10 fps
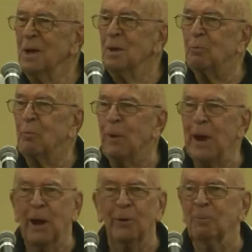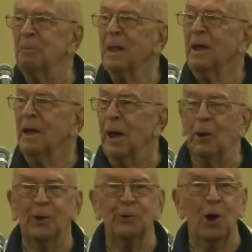prepared. I
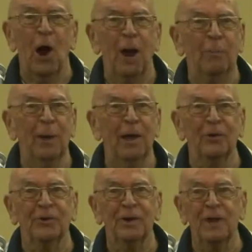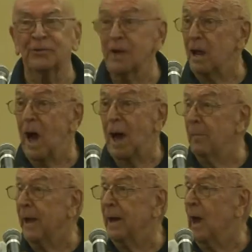look at the harpels and they say,
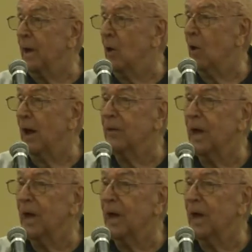"Amen." I know how